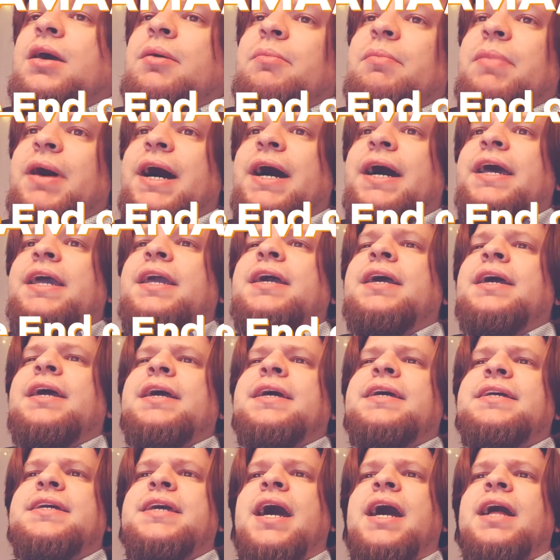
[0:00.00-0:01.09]
by
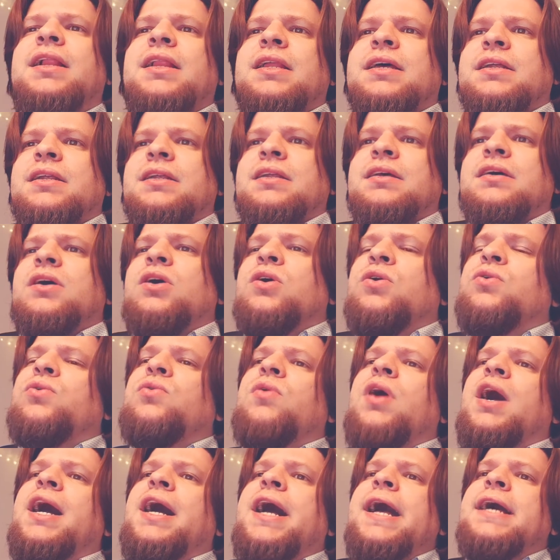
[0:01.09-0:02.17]
Calvin,
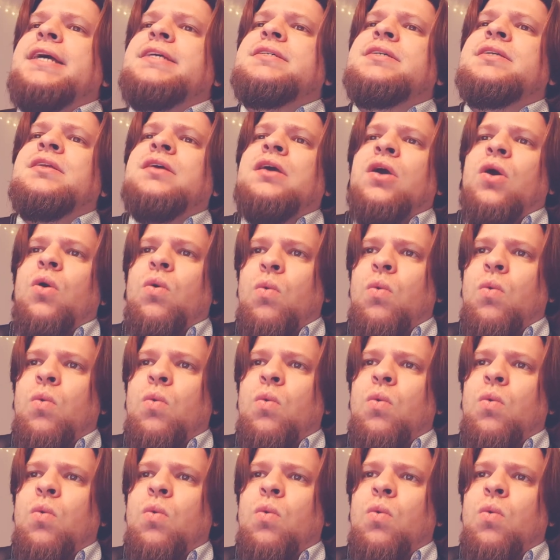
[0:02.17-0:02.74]
who asked,